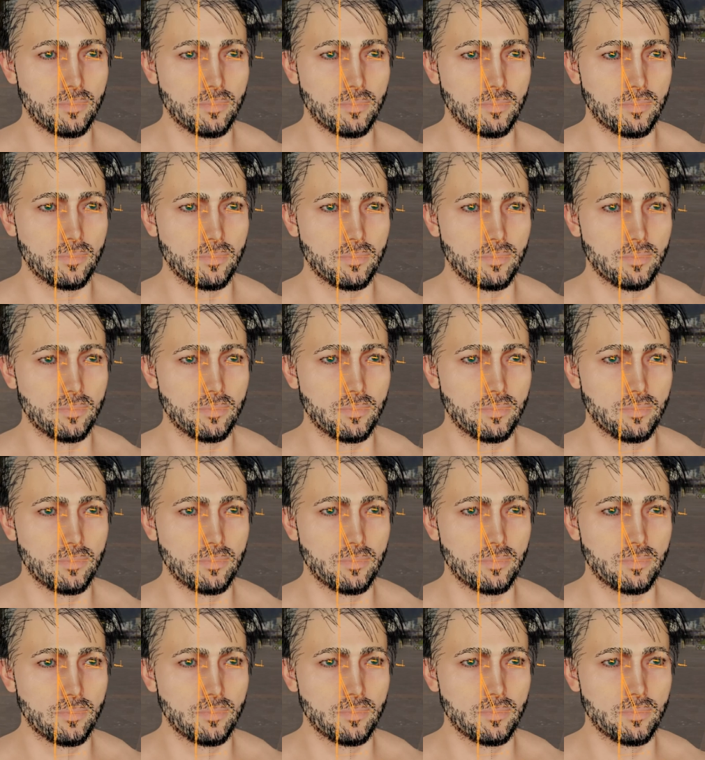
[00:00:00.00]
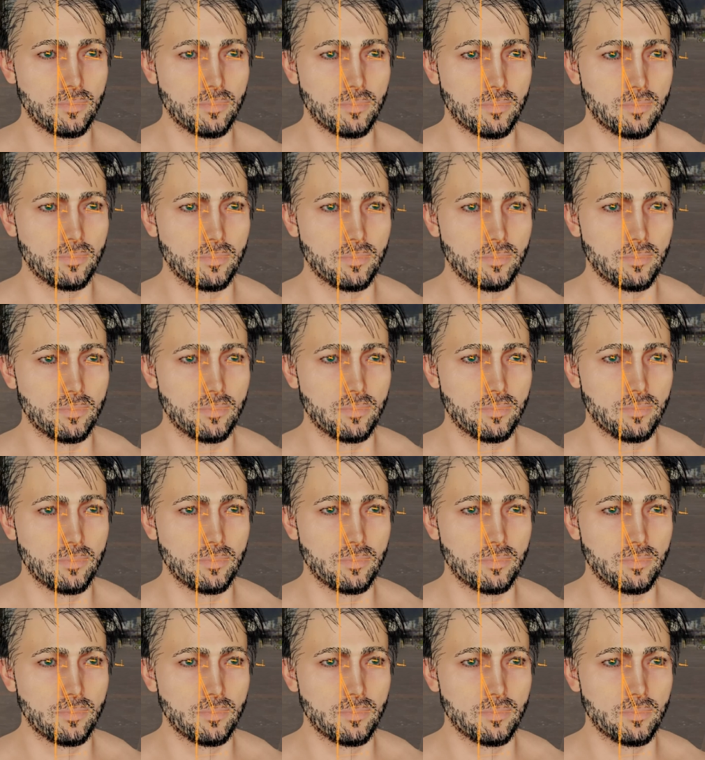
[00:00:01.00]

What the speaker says: (no one is talking)